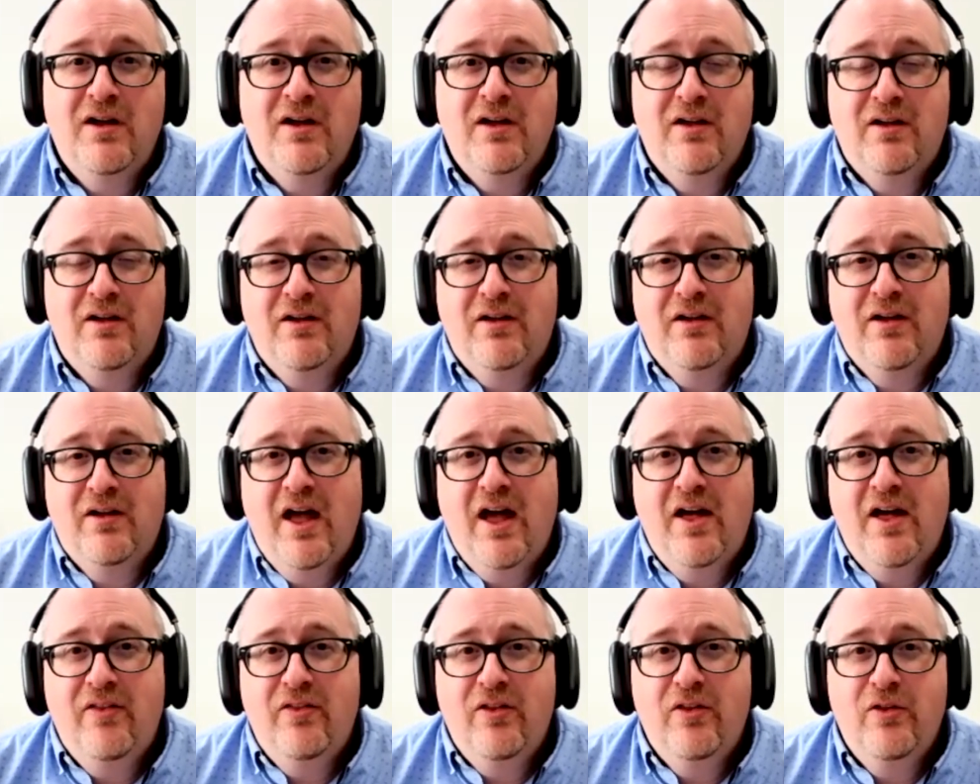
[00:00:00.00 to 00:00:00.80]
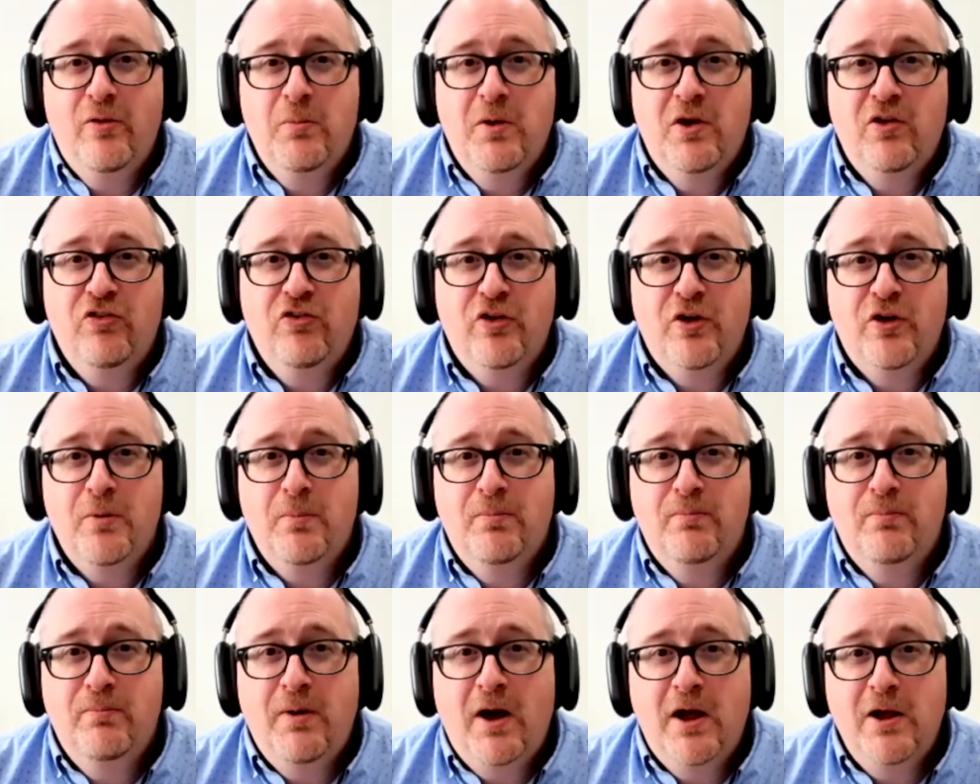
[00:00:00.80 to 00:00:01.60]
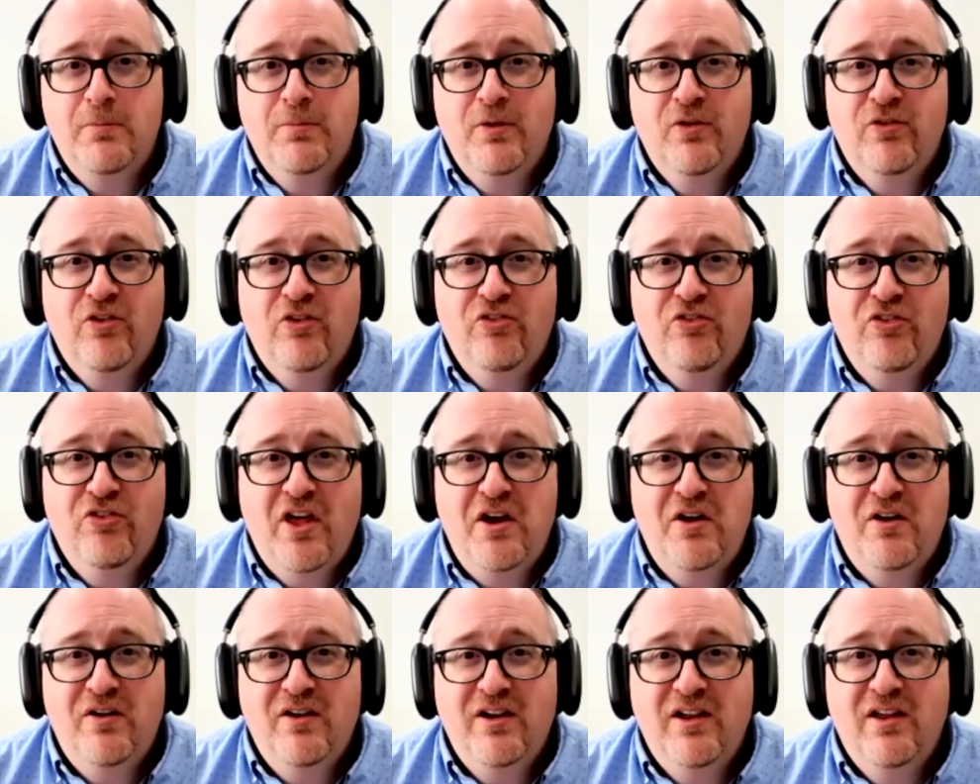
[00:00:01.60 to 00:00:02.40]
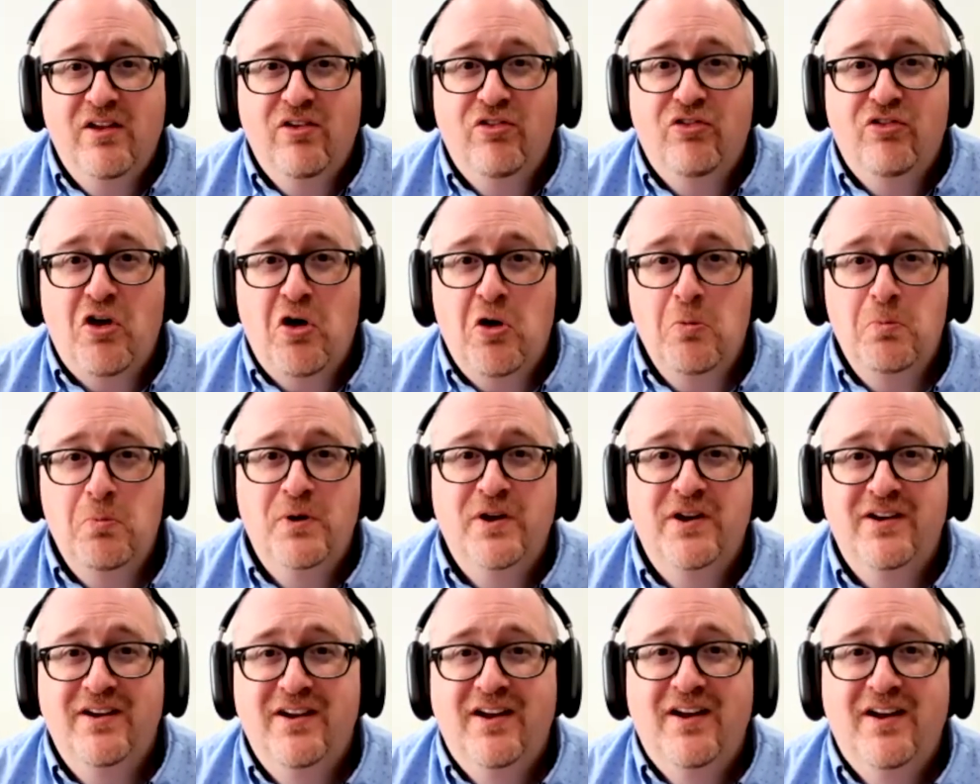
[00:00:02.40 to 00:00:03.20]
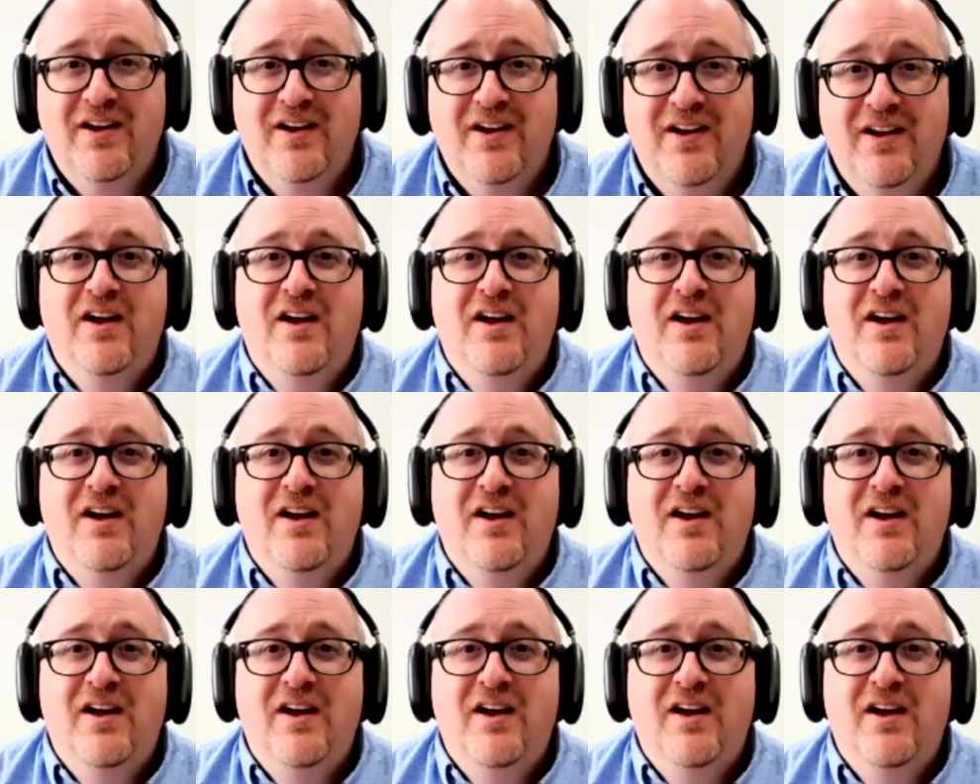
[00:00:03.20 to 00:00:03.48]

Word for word: uh, at the Minnesota Biobusiness Center is open.